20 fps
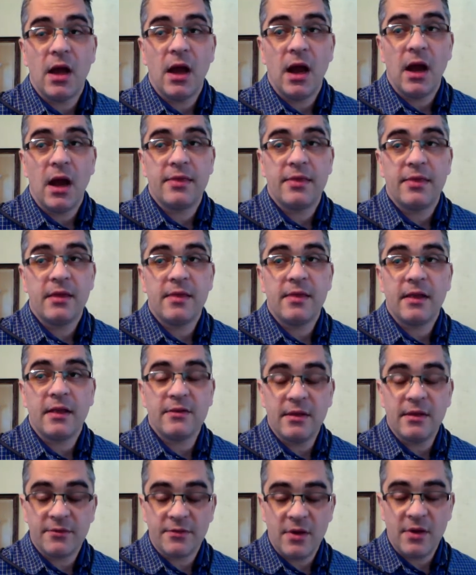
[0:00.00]
think that's
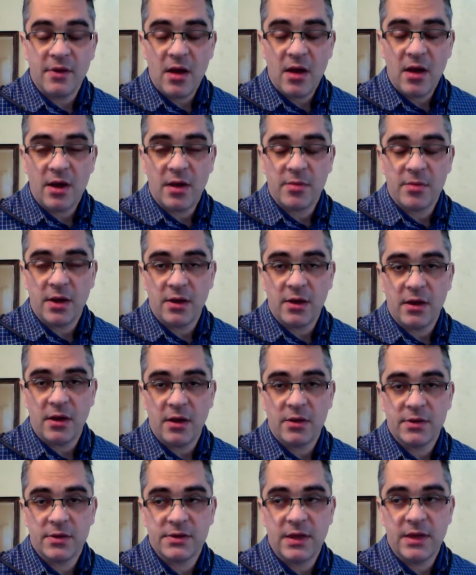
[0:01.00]
it for now, and I'm going to
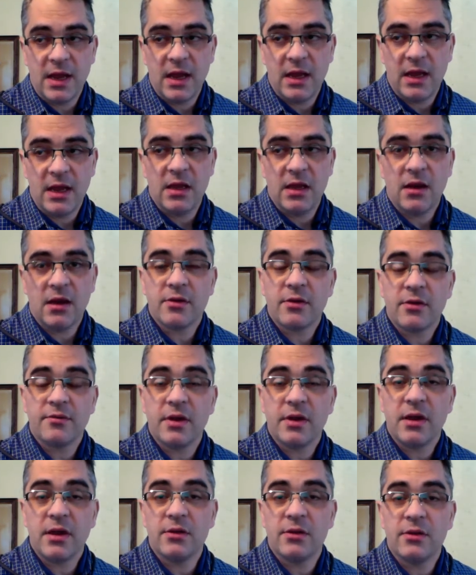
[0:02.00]
say in other
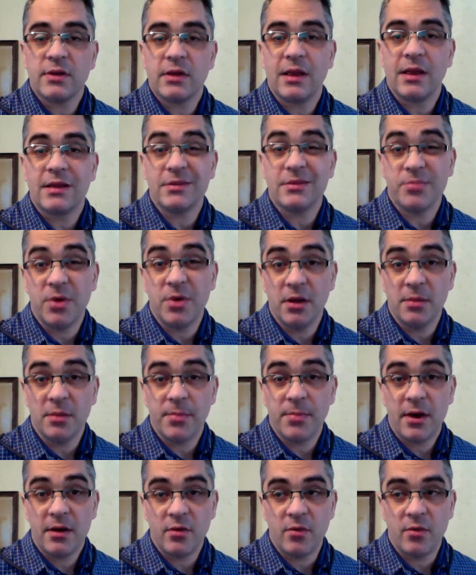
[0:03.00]
videos I'd like to pull
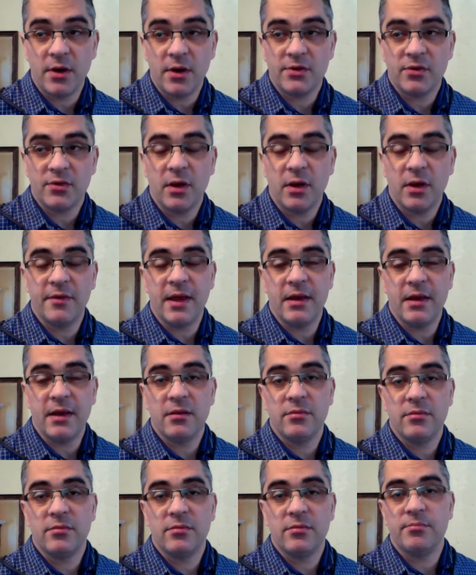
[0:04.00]
apart what a 12/8
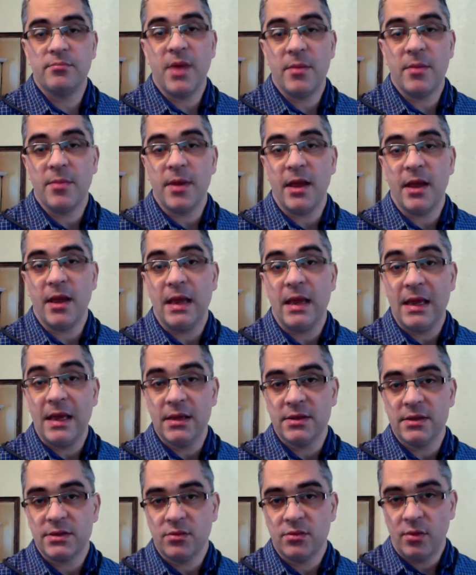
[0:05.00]
Bembe
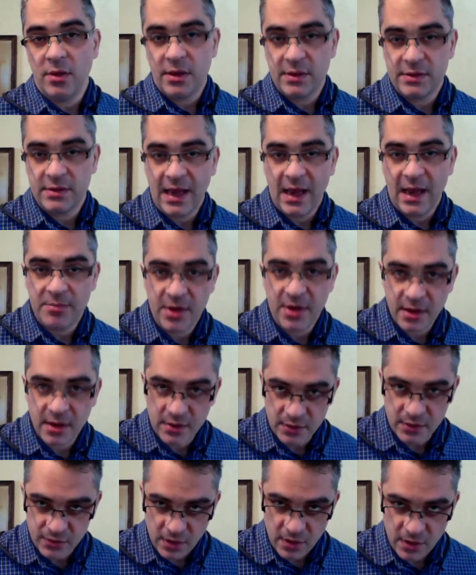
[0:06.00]
is, what is happening in
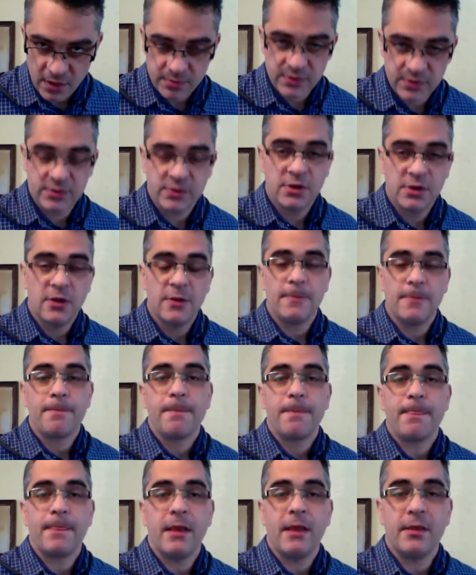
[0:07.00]
the drums,
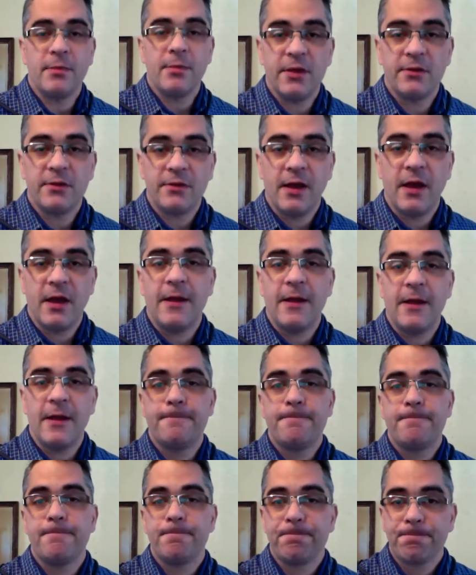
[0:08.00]
and the bass
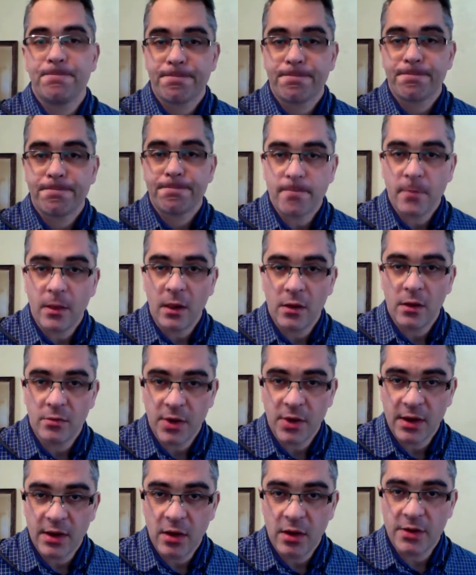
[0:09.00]
line, and
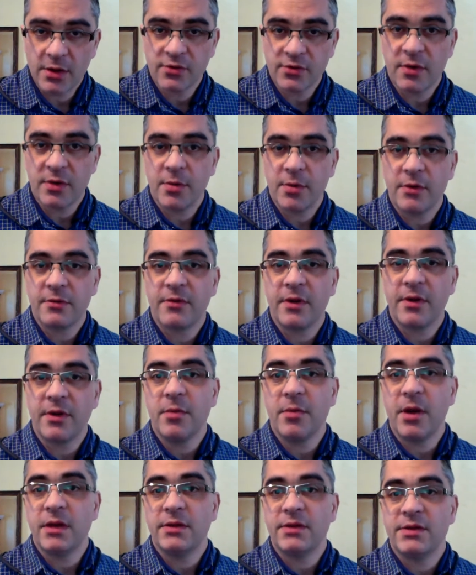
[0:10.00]
bring on a drummer, a friend of
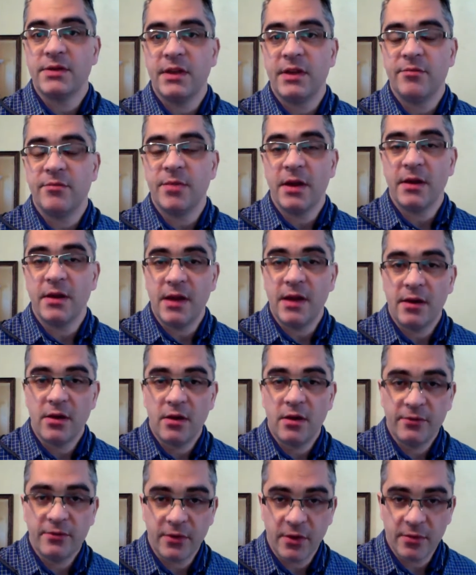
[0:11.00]
mine, Steve Benedetto
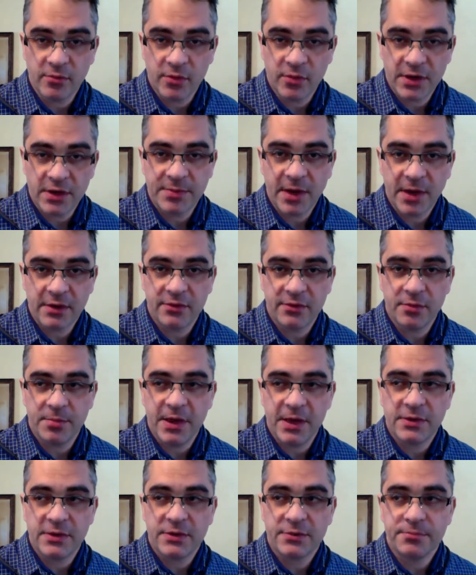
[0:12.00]
from Respectful
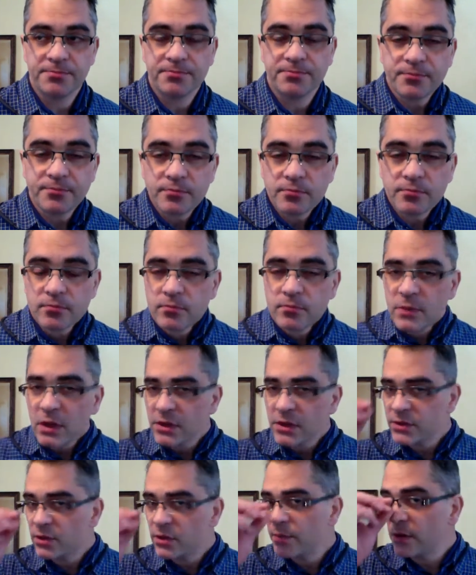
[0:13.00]
Beats.
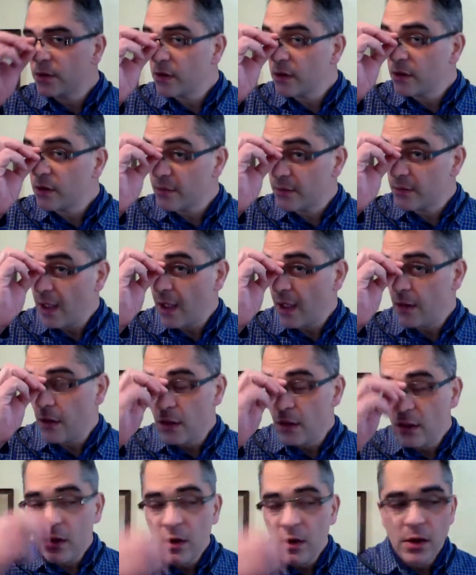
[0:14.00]
So be looking for that.
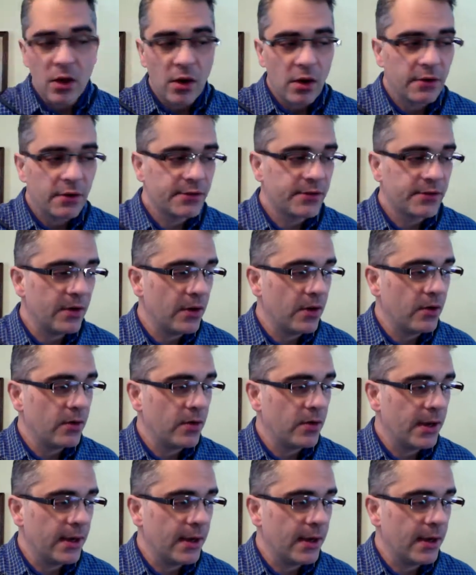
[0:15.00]
Also,